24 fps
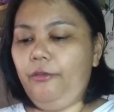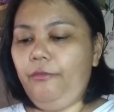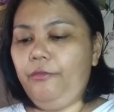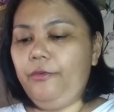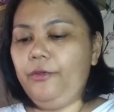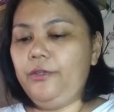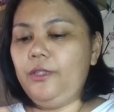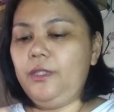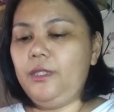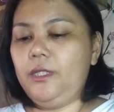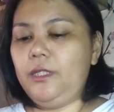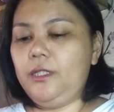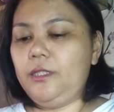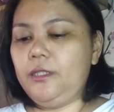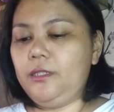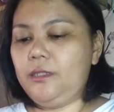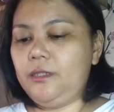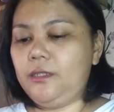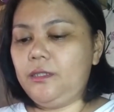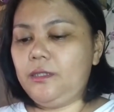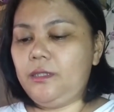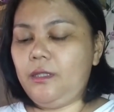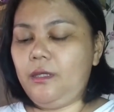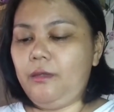for
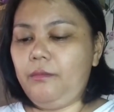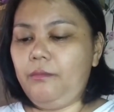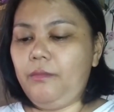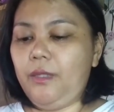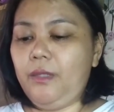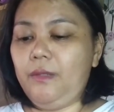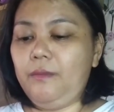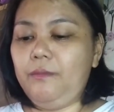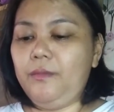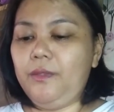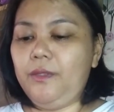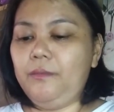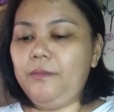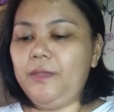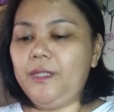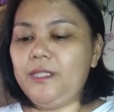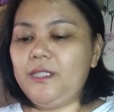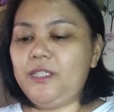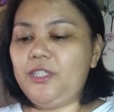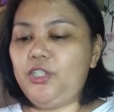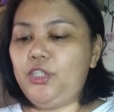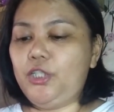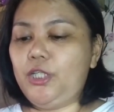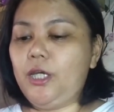this, and maybe
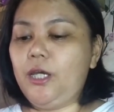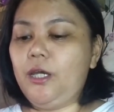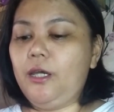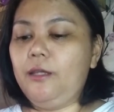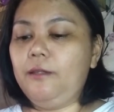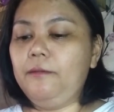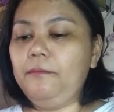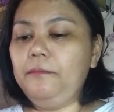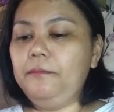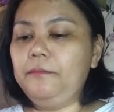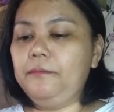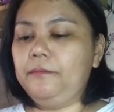Miss Chan.